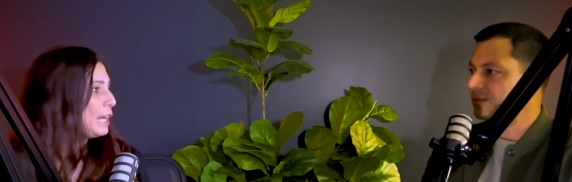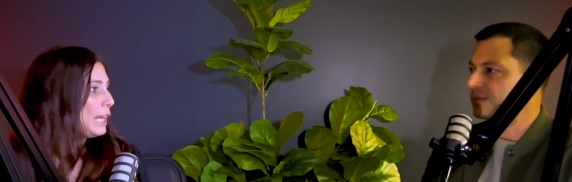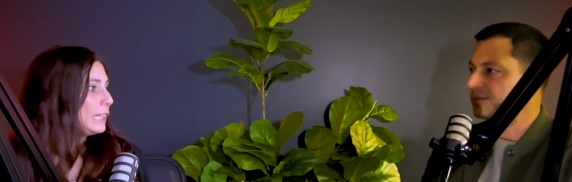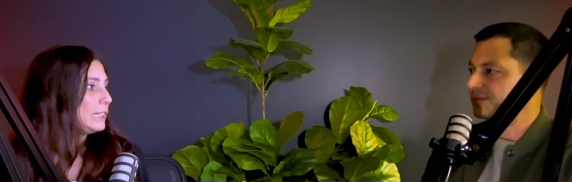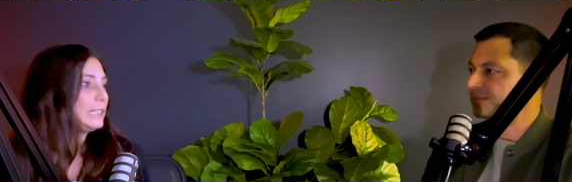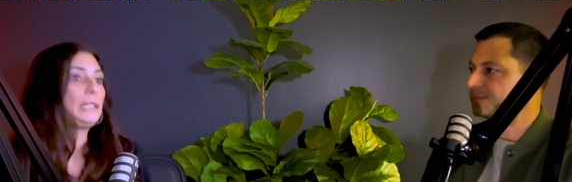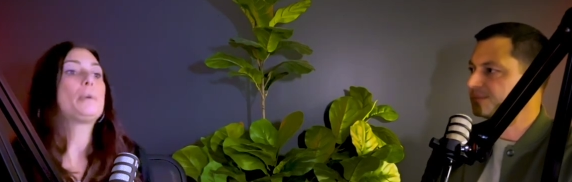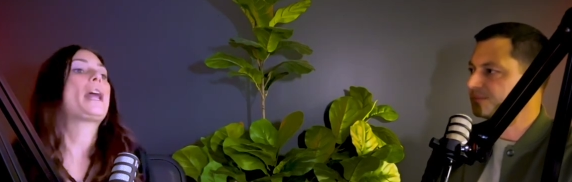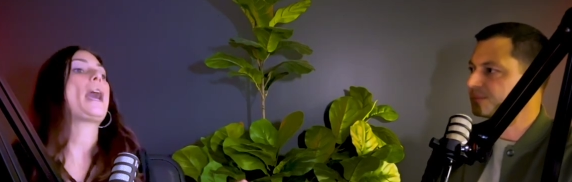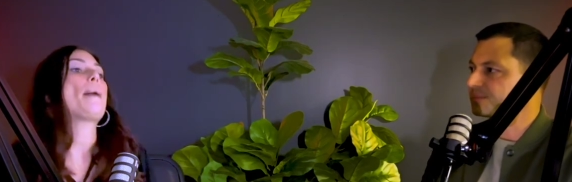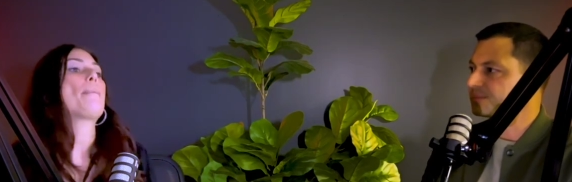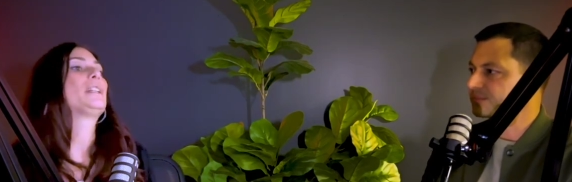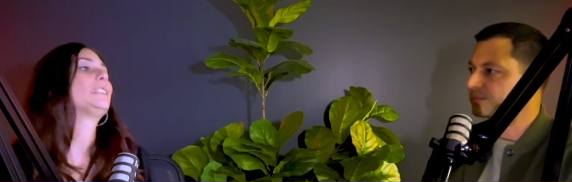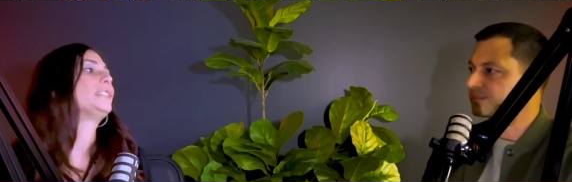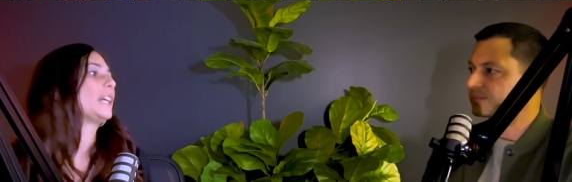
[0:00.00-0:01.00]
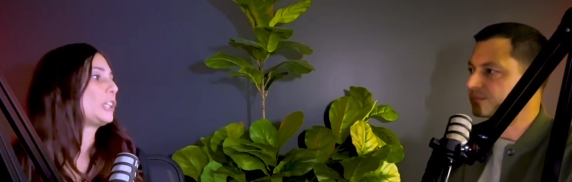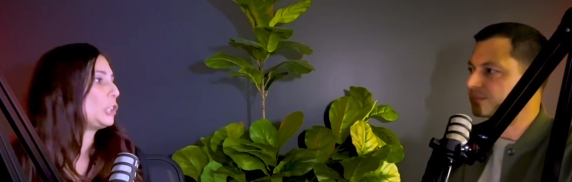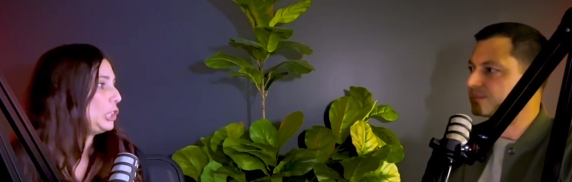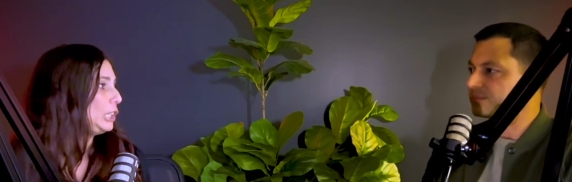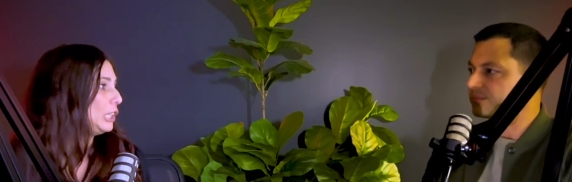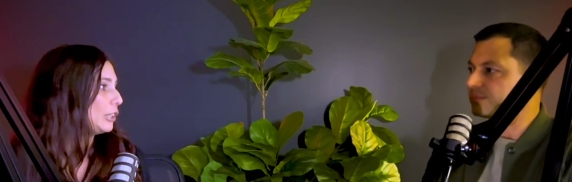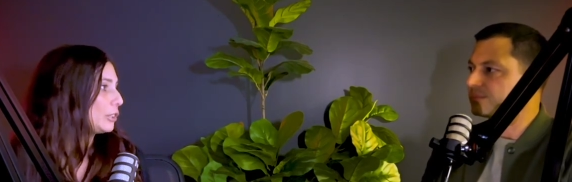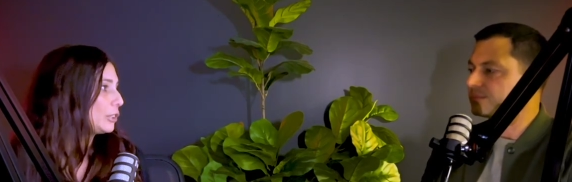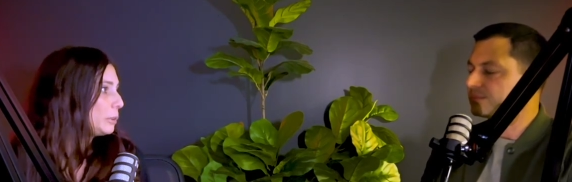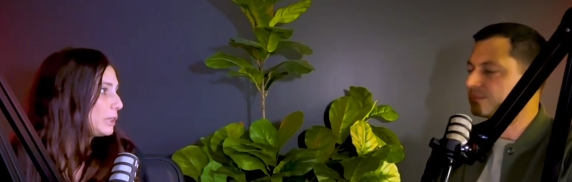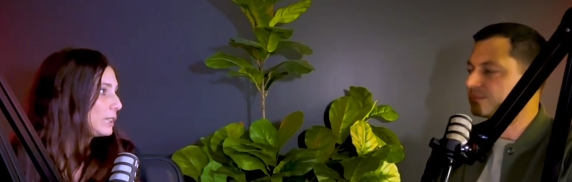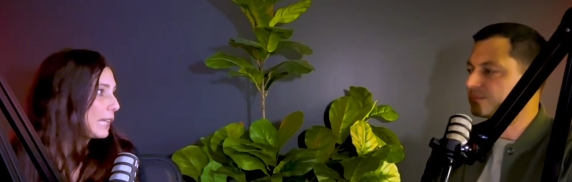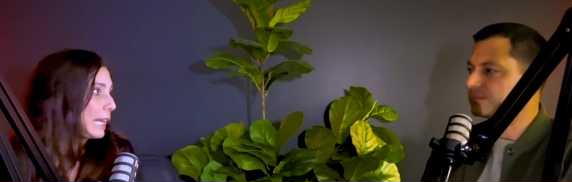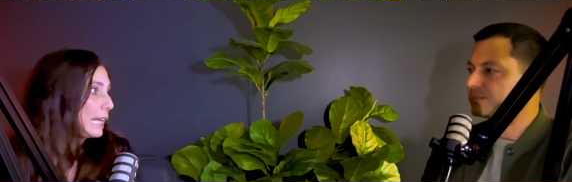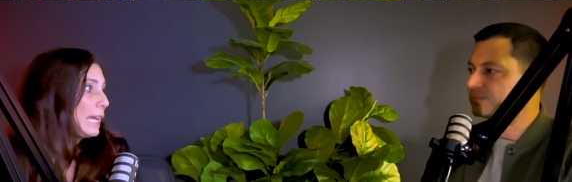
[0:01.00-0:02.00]
Speaker 1: see what happens next year so it's
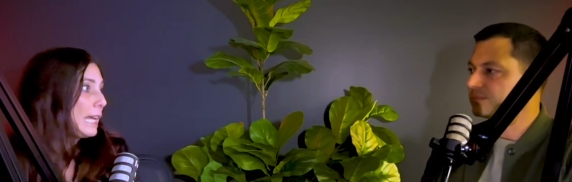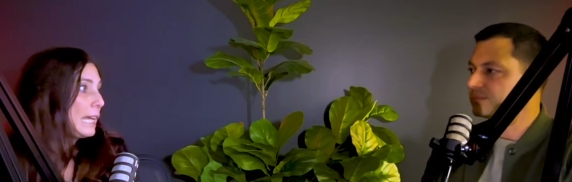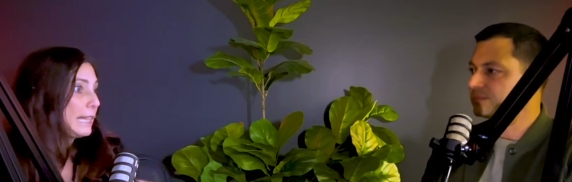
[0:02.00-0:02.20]
like